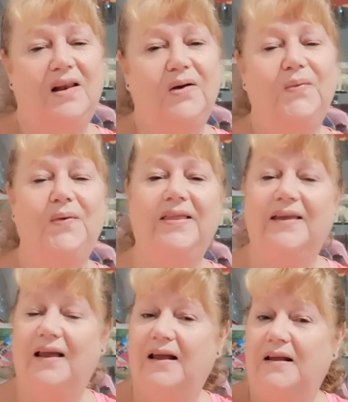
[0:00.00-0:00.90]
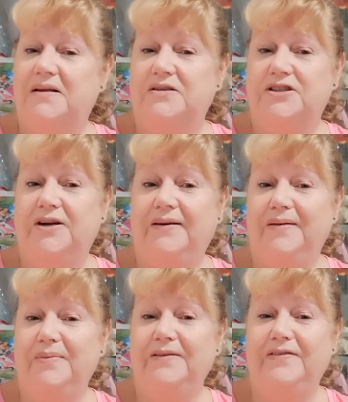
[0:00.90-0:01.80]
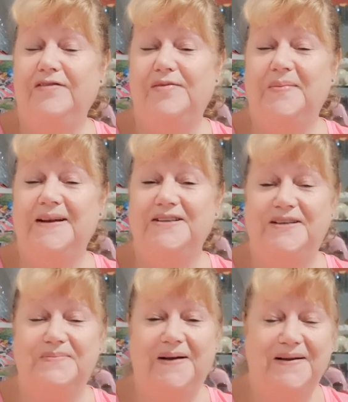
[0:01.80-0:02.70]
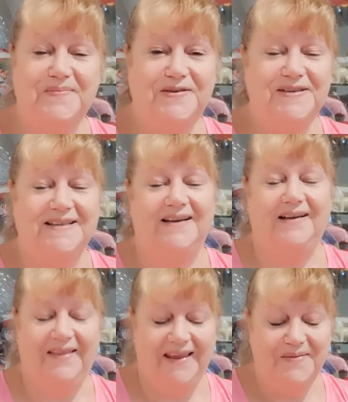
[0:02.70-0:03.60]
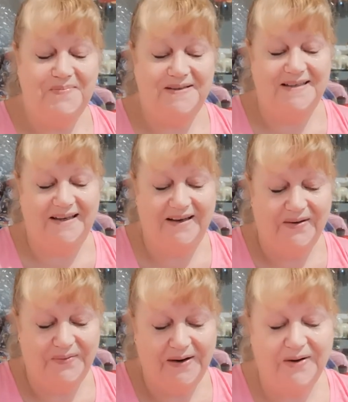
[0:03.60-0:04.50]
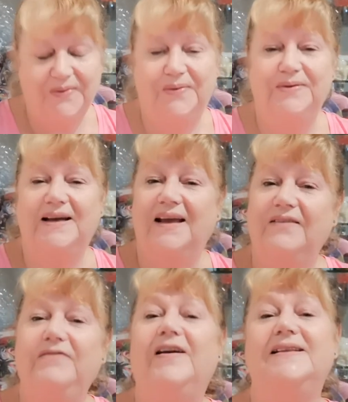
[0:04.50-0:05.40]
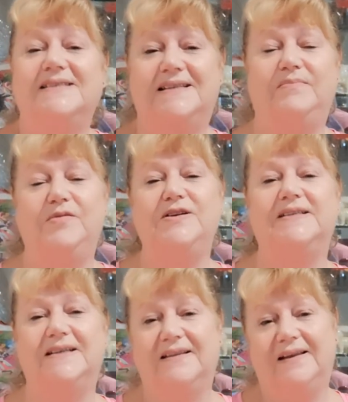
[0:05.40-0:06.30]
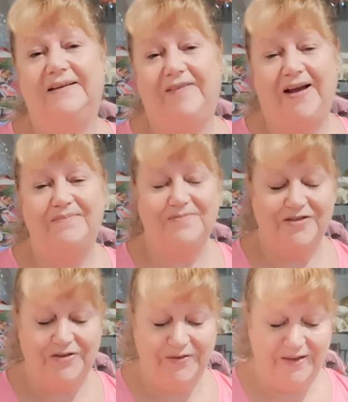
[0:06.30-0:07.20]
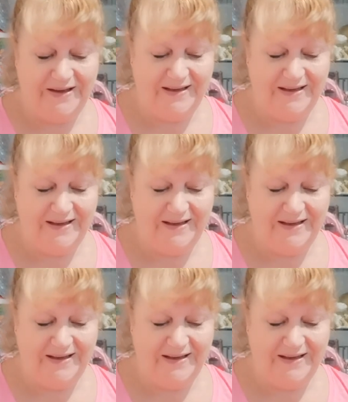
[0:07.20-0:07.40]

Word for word: along with sharing a bit of information about music and that particular record, and events in music that have happened through the